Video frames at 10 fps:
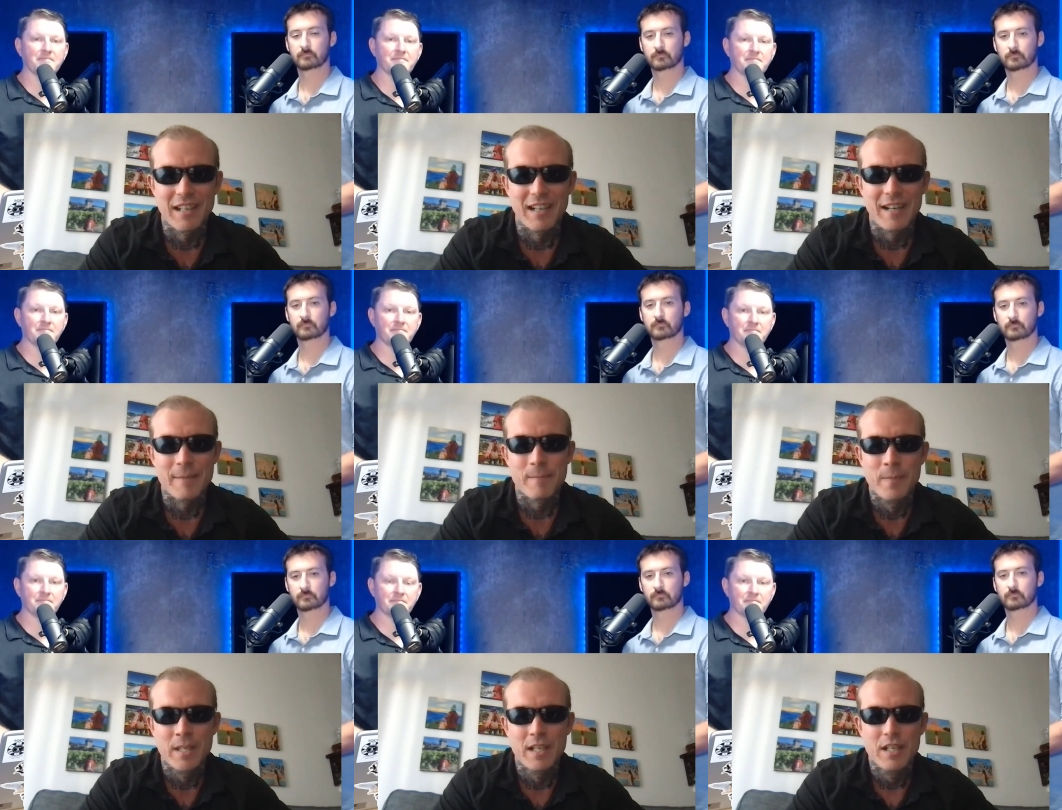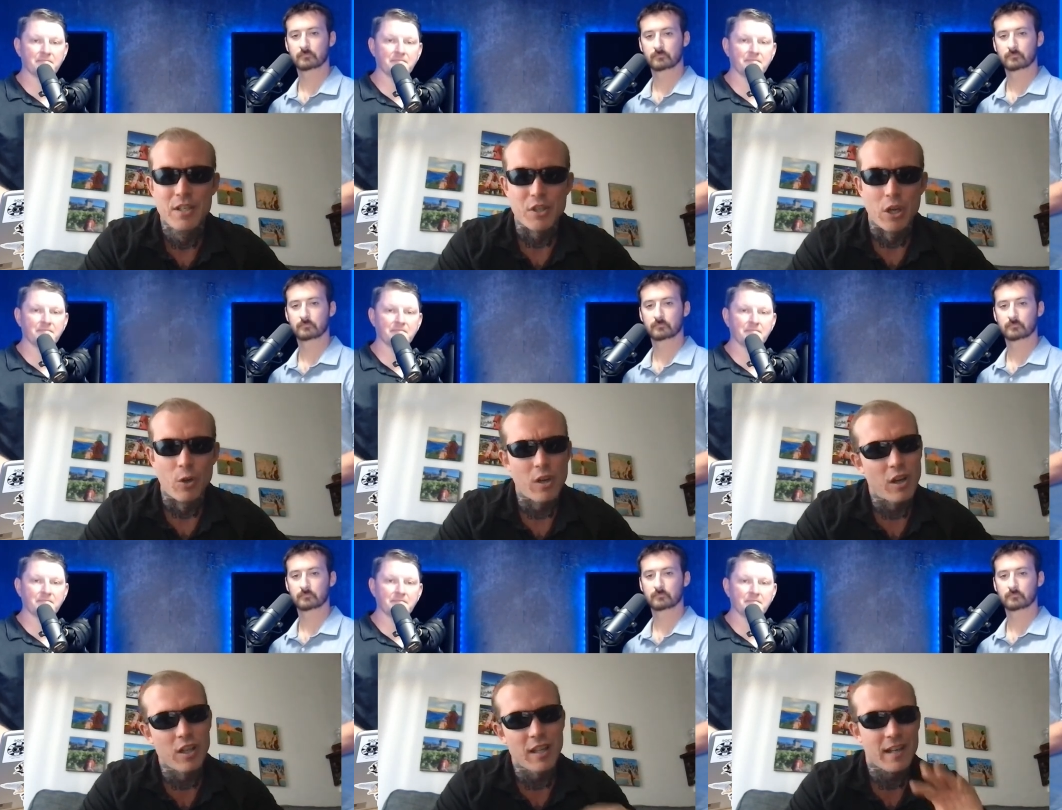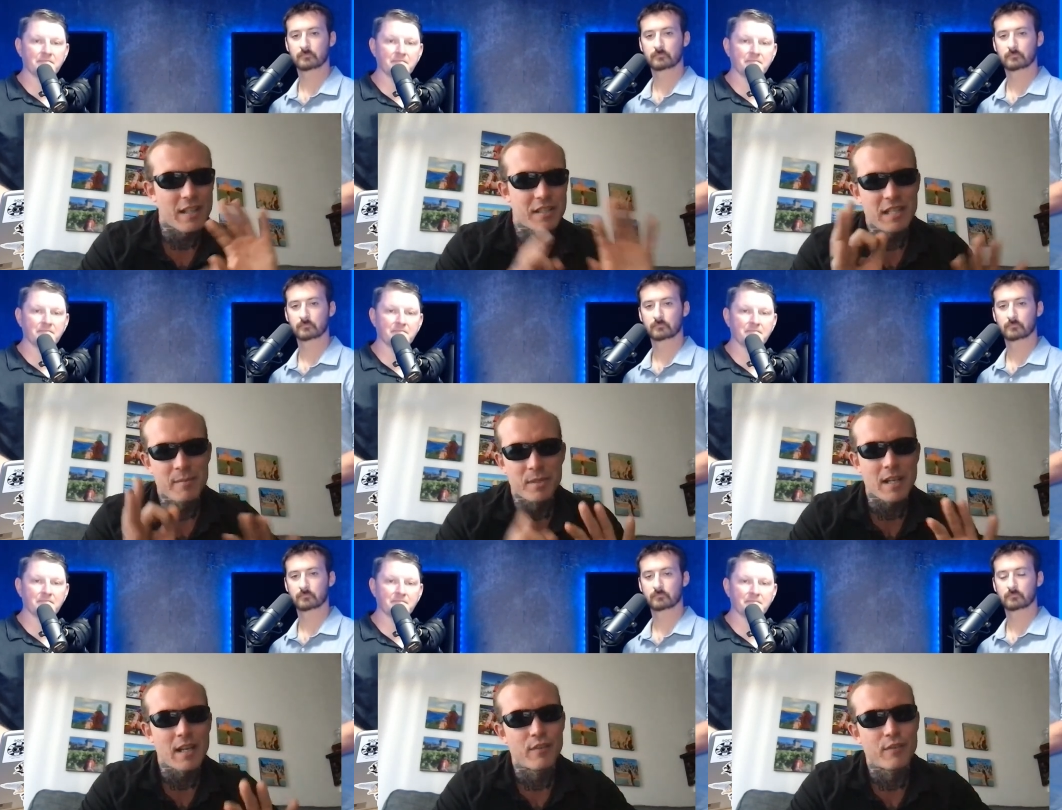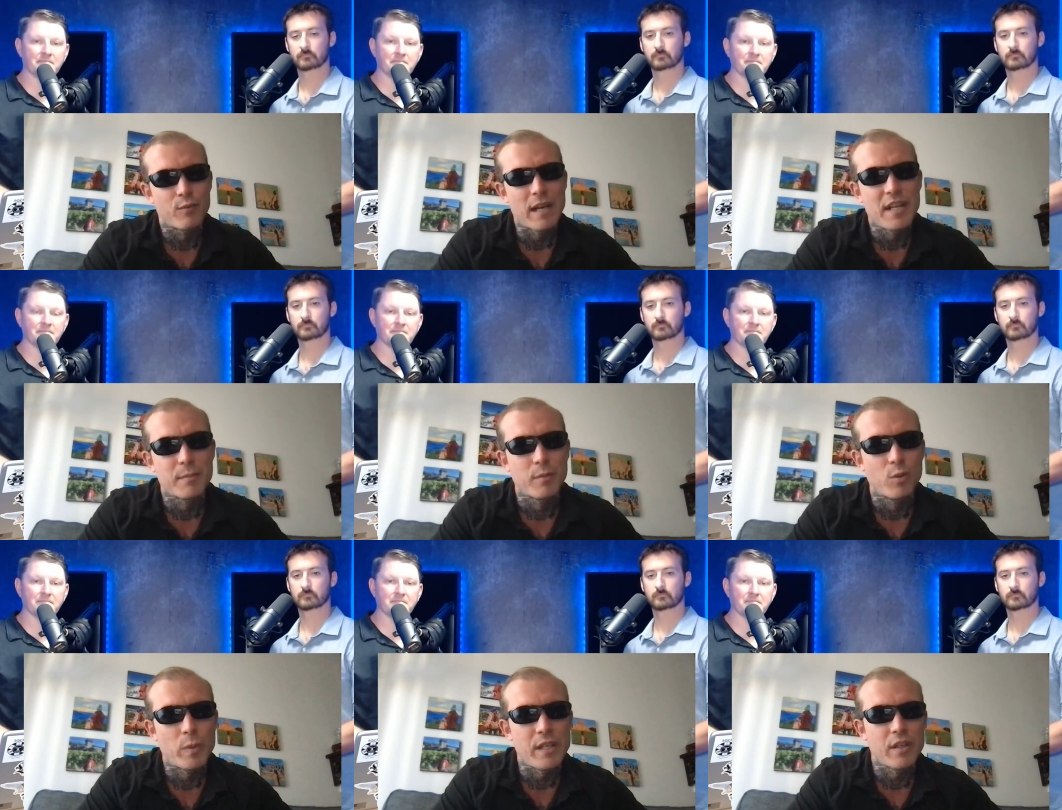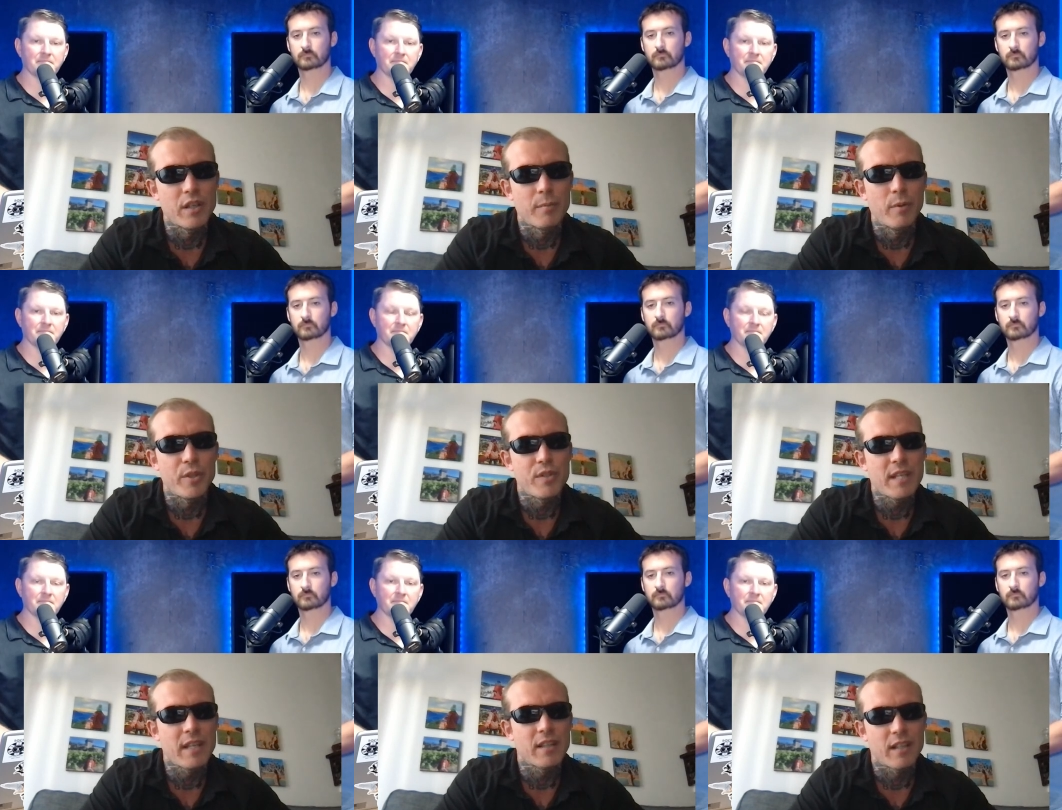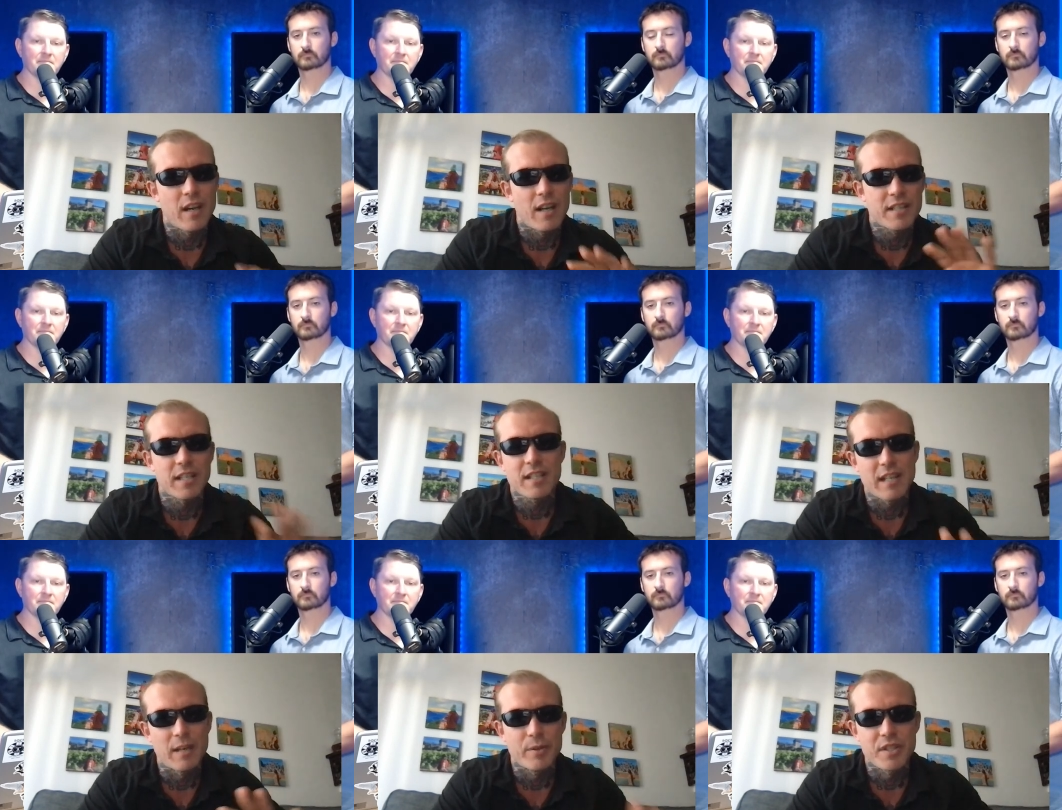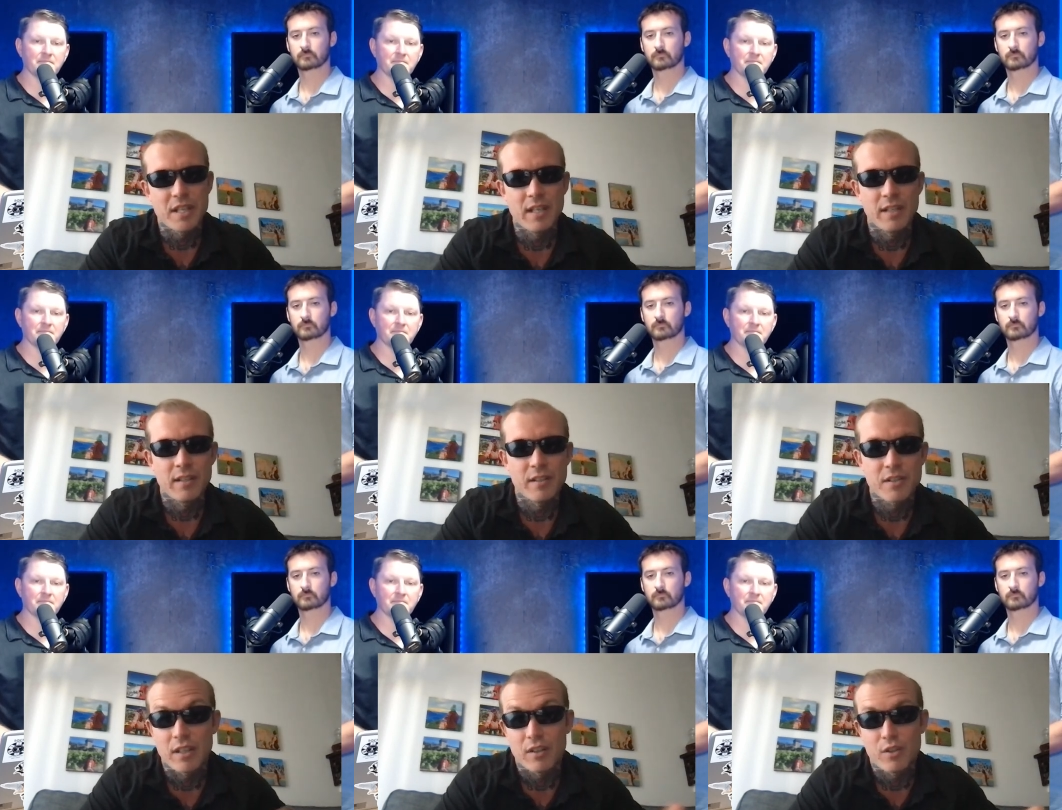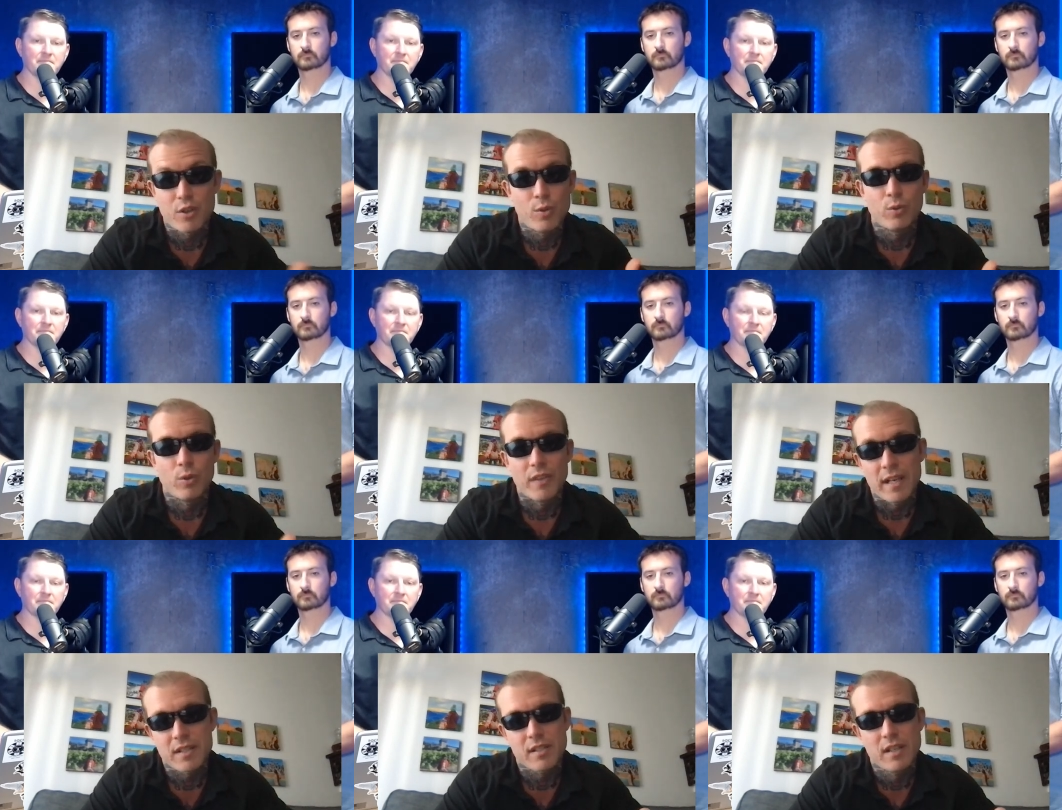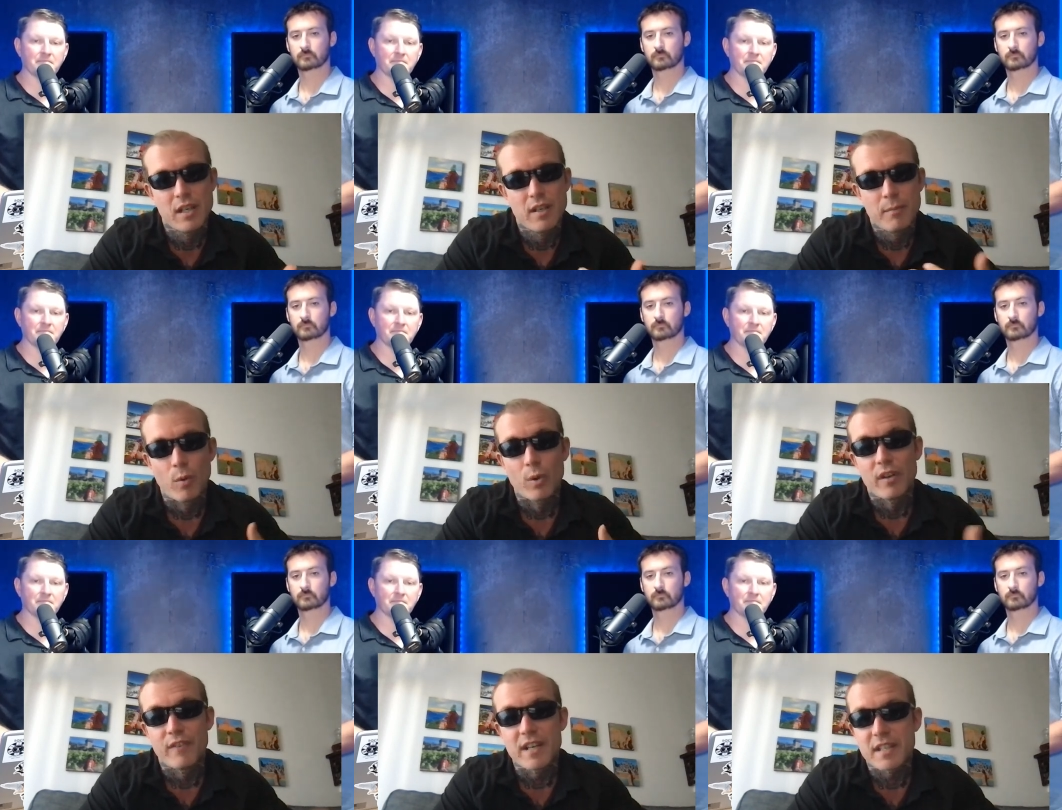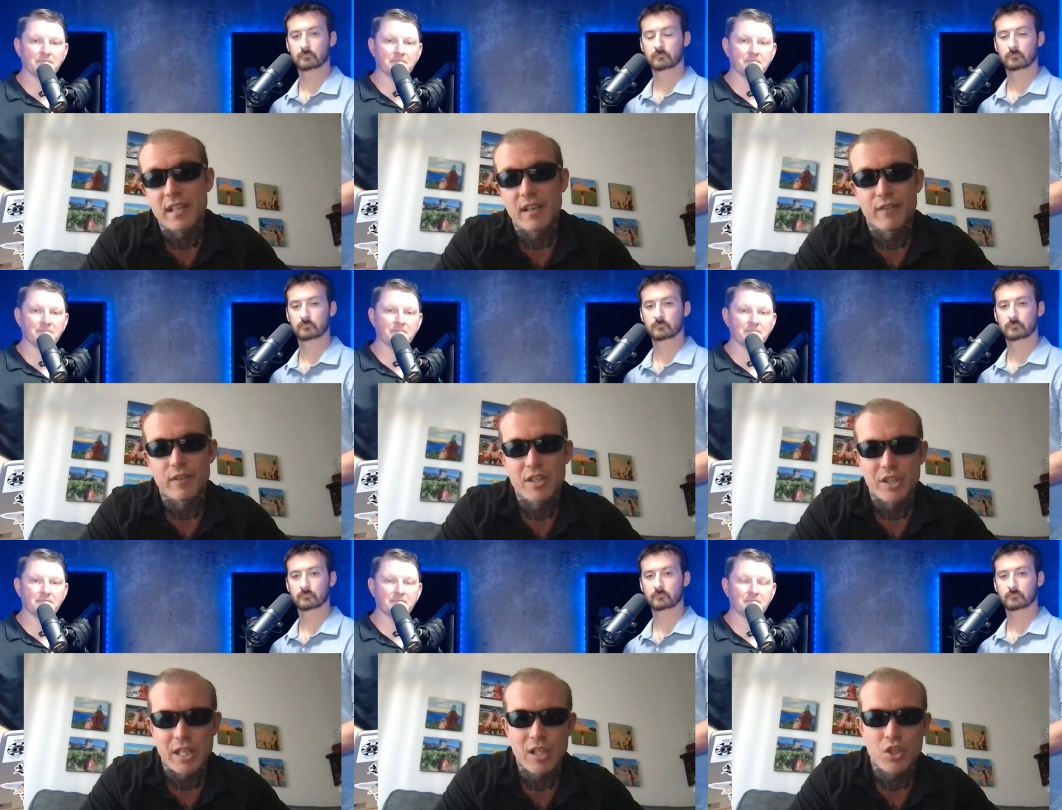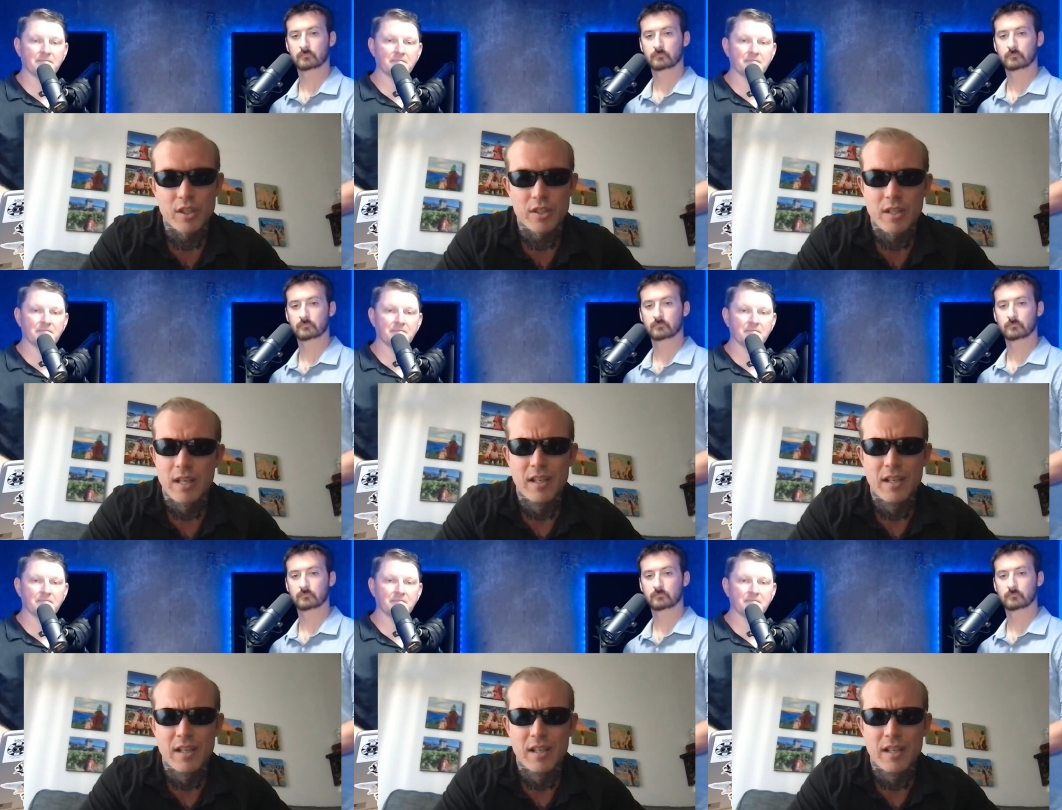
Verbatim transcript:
Speaker 1: Um, so a, a lot of that seems kind of random or weird, but when you take the context I was in, it's like cool. And that's more advice I give for educations.